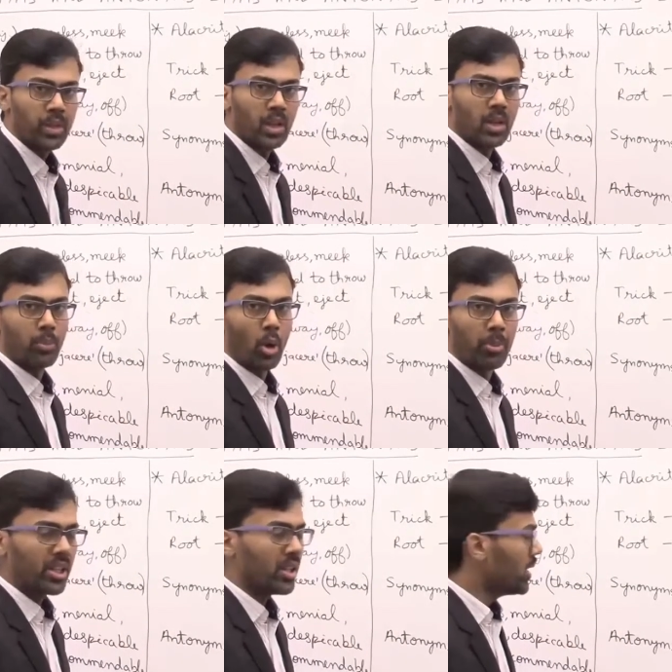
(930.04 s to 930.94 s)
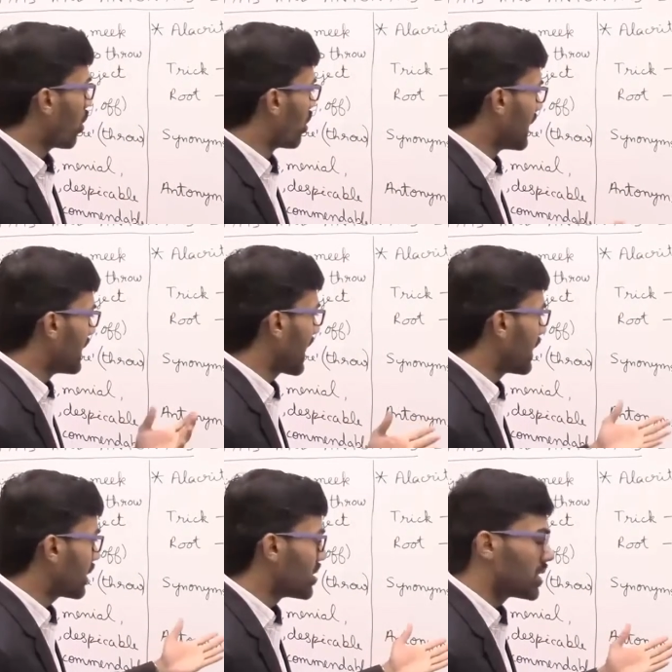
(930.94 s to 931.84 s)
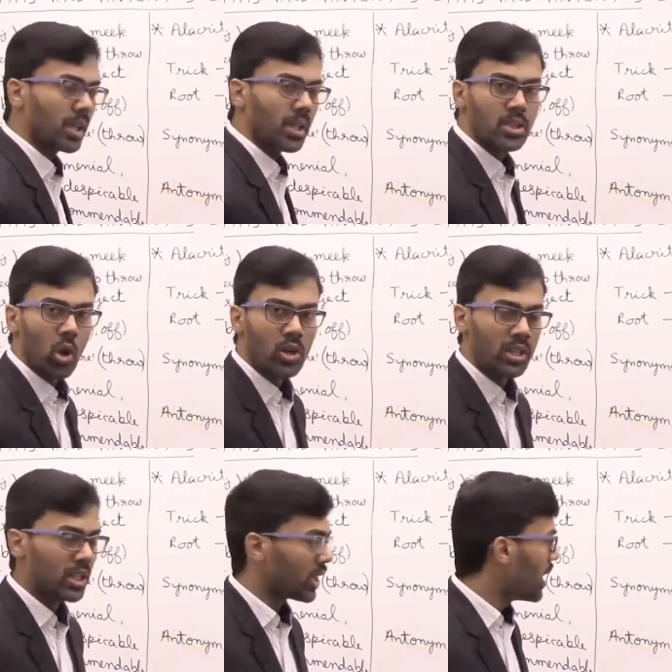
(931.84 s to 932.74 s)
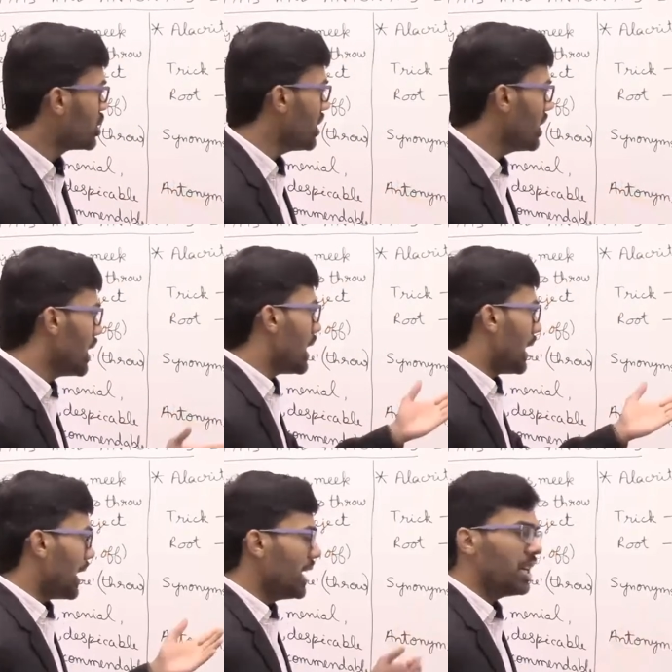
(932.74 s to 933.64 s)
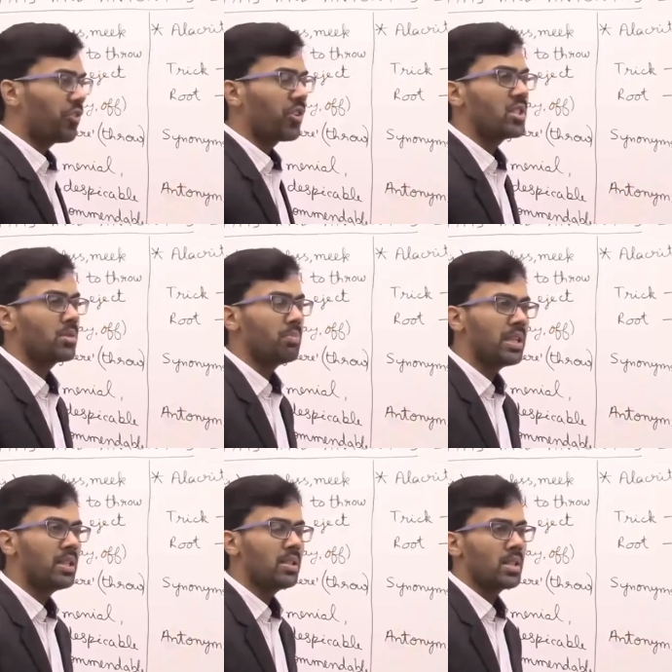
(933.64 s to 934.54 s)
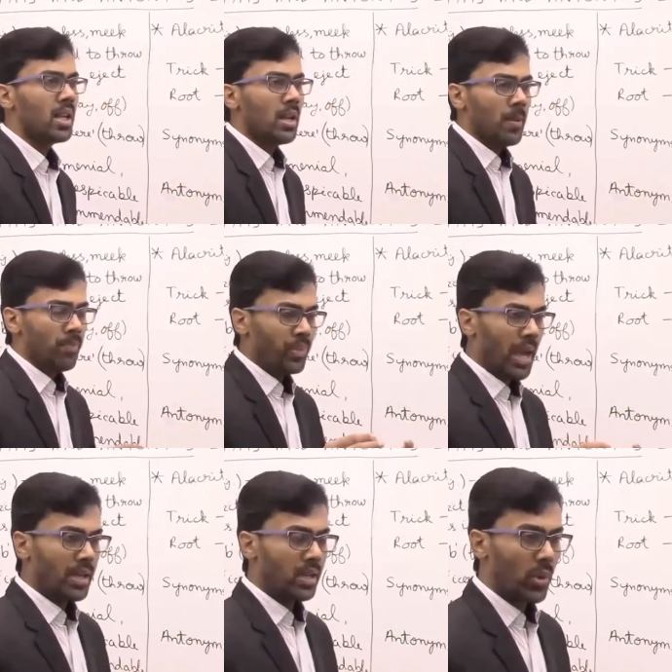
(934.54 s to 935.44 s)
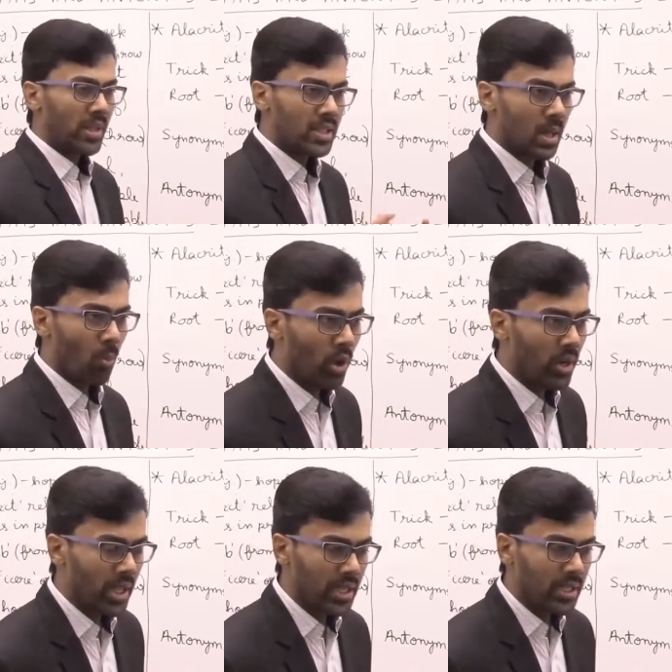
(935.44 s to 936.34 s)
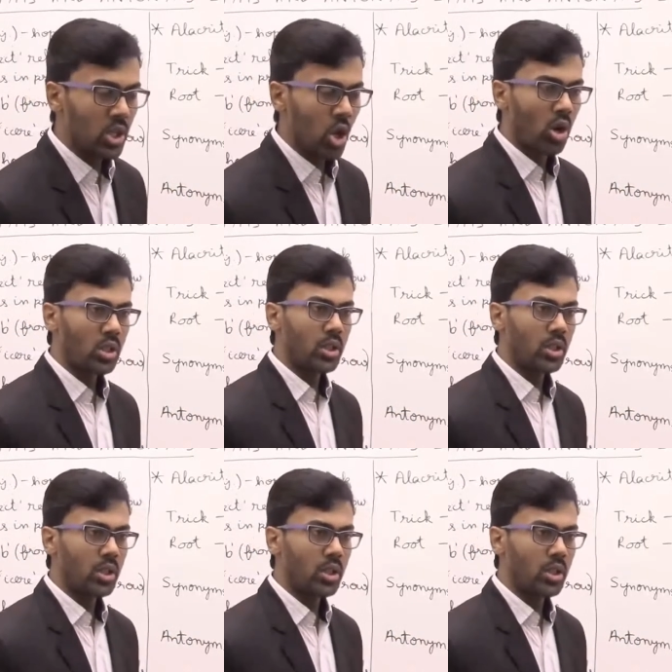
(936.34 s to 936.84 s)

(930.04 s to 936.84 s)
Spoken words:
property or that characteristic is called lethargy. Indifference means that when someone is not